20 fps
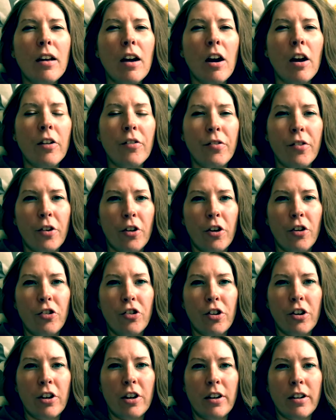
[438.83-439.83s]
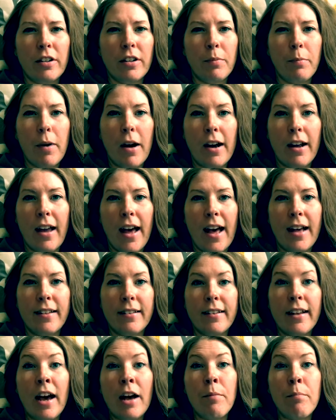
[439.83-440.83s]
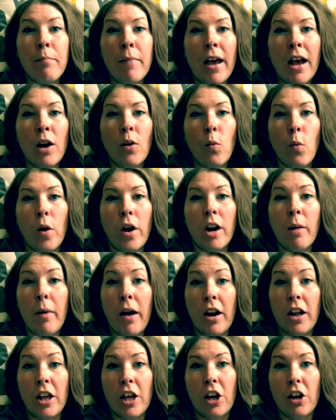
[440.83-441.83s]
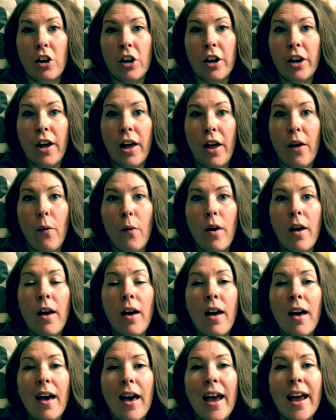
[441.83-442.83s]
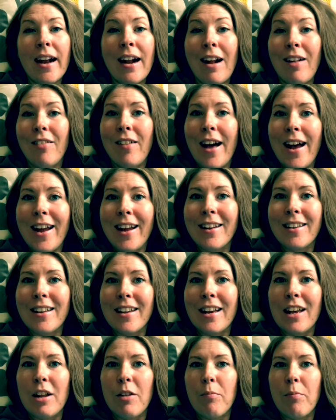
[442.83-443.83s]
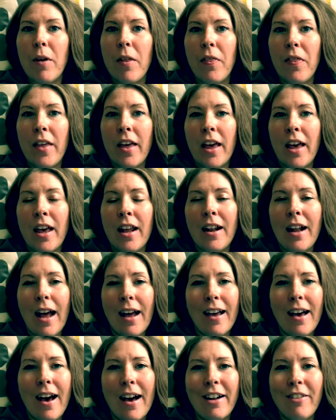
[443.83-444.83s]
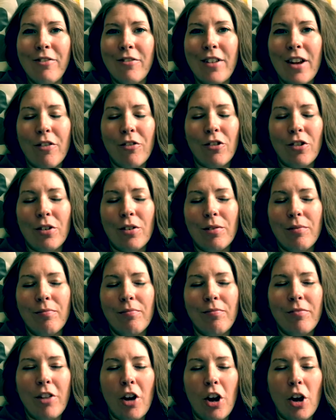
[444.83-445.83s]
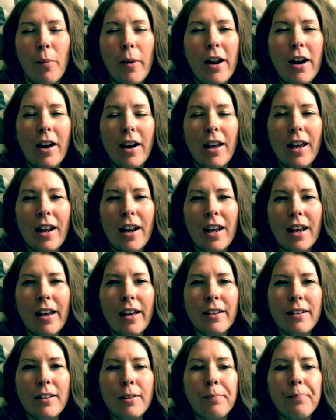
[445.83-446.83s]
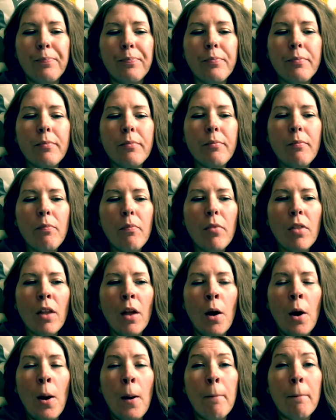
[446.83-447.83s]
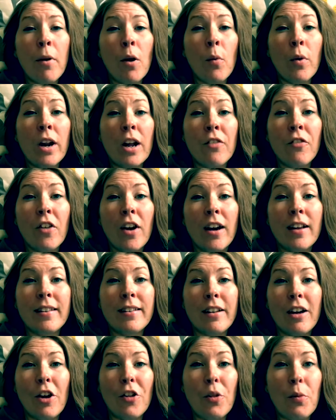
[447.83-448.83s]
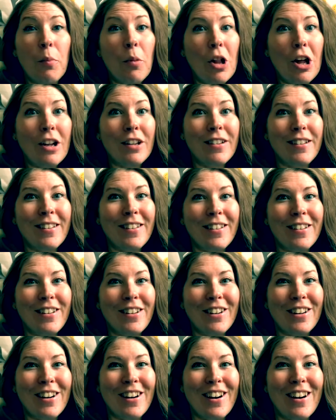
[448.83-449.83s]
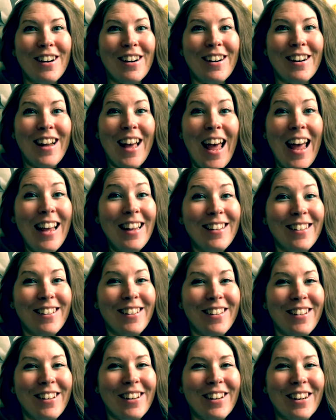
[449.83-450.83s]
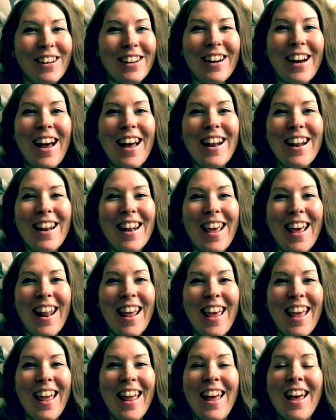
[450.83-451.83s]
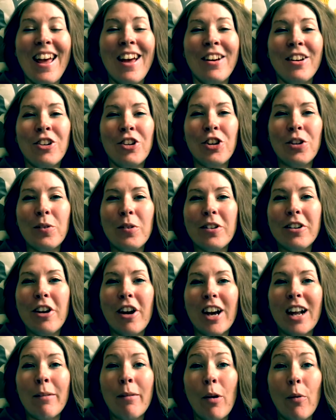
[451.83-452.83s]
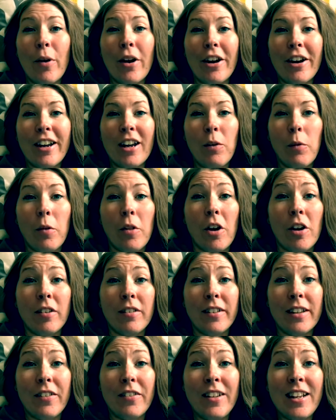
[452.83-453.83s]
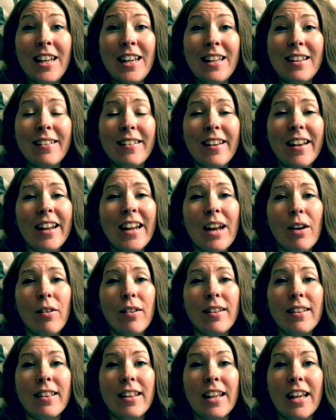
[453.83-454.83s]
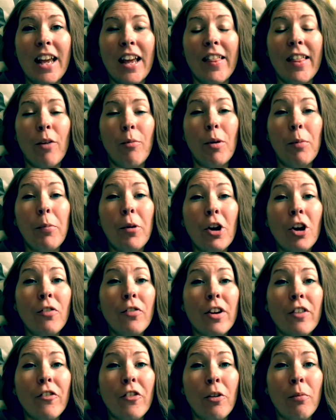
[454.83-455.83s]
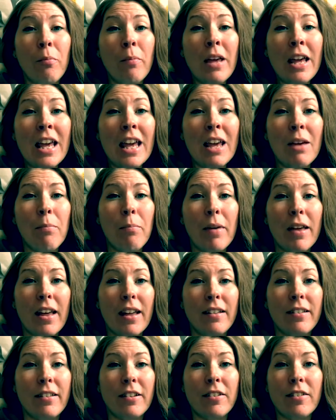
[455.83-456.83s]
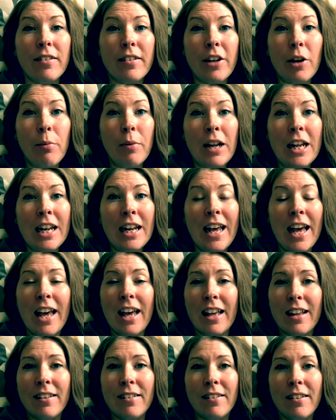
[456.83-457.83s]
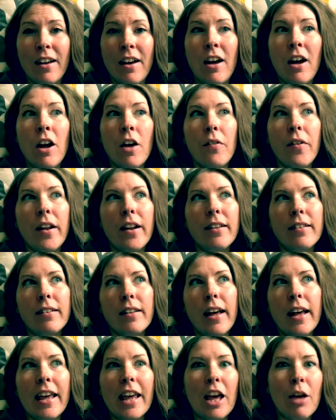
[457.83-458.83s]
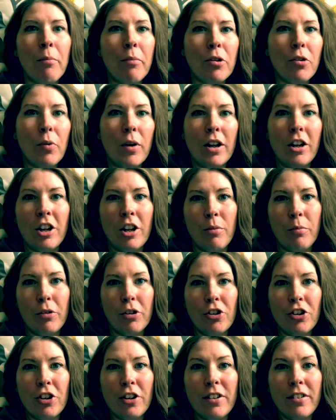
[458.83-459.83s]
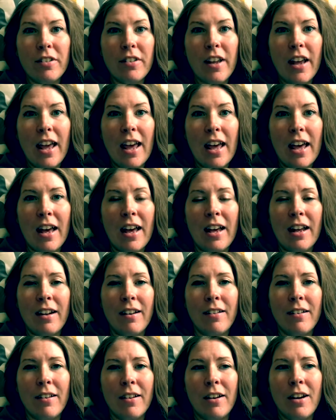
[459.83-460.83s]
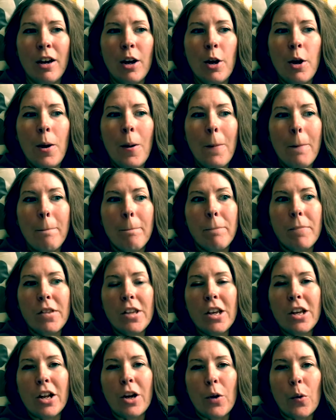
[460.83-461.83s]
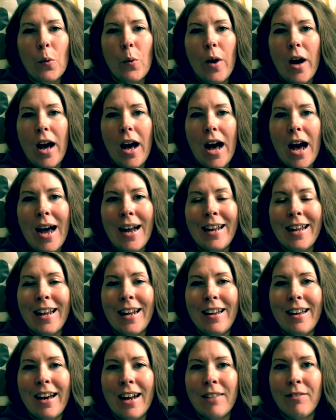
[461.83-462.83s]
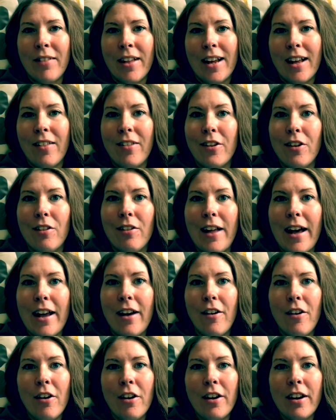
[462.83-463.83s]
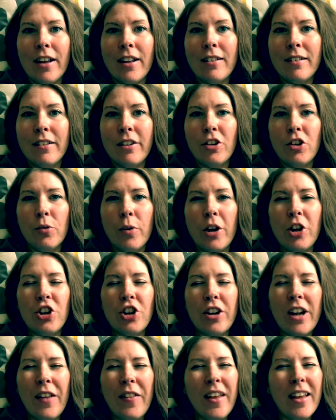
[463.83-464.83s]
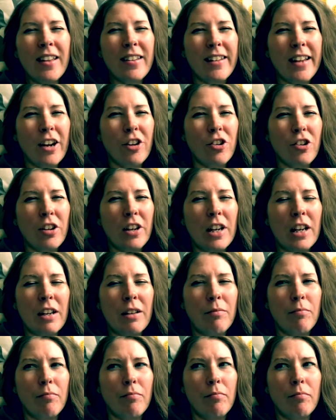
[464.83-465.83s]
on the Grocery Girls podcast had made one about a year ago and I liked it, but then I kind of never thought about it again, I guess. But whenever I saw the blonde sister on Hey Sister had knit it, she was talking about wearing it with long sleeve tees. And I was thinking that'd be perfect for me because there's so many days that it's like in between temperatures and, you know, I need kind of like a little light cardigan situation. I think it's actually,